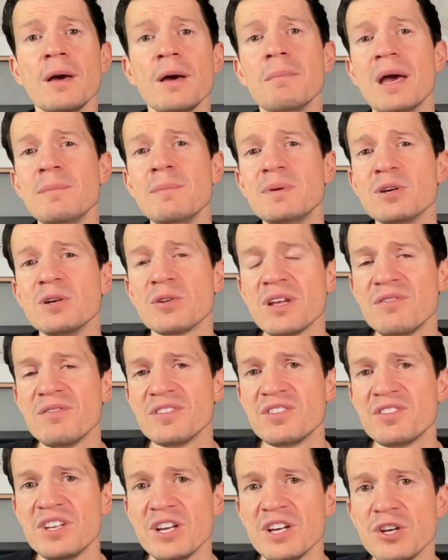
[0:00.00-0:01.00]
Maybe you'll
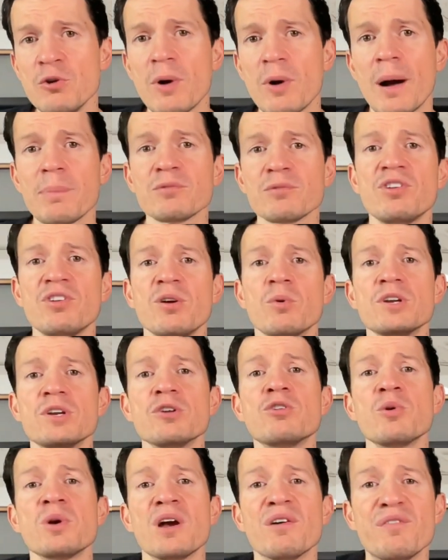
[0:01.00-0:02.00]
even see a new opportunity when you're
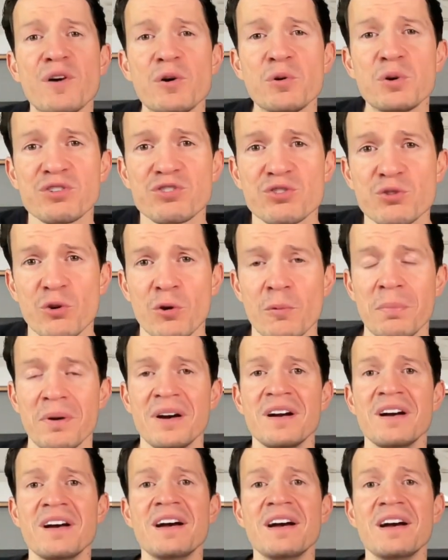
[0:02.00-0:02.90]
doing a focus group.